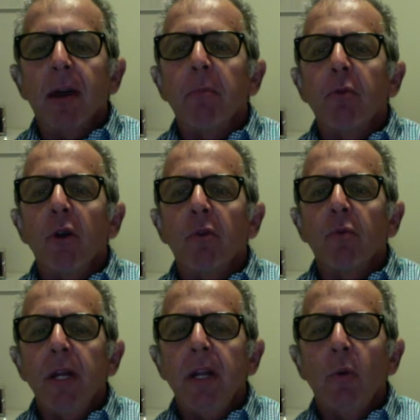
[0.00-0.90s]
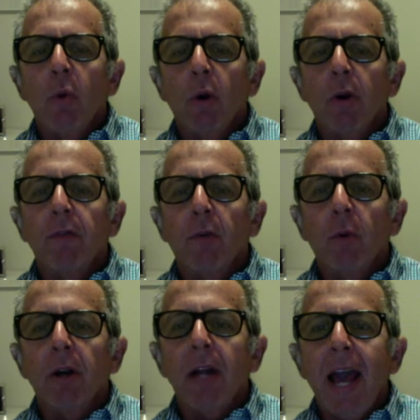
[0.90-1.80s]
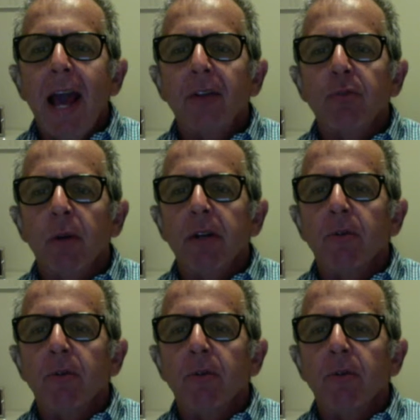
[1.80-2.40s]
I'm going to read it word for word as written.